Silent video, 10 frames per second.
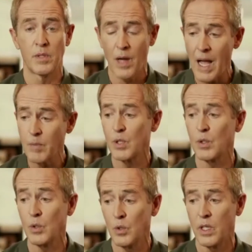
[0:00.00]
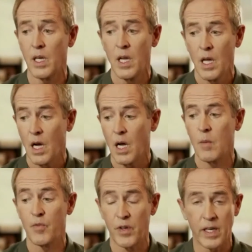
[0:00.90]
So absolutely,
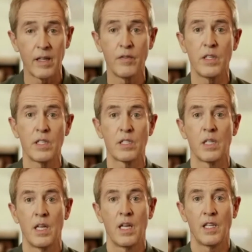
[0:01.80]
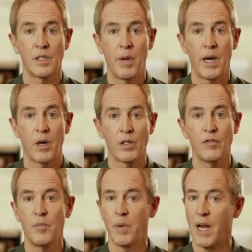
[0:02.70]
forgiveness is
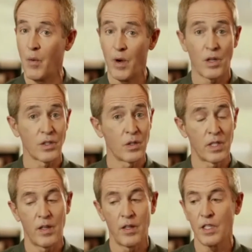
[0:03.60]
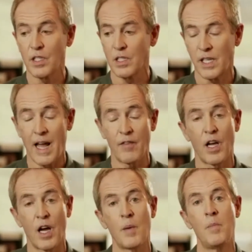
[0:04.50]
imperative. But I would also say this as a
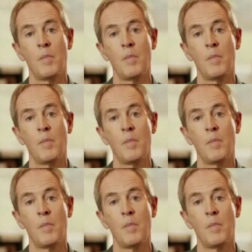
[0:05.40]
caveat,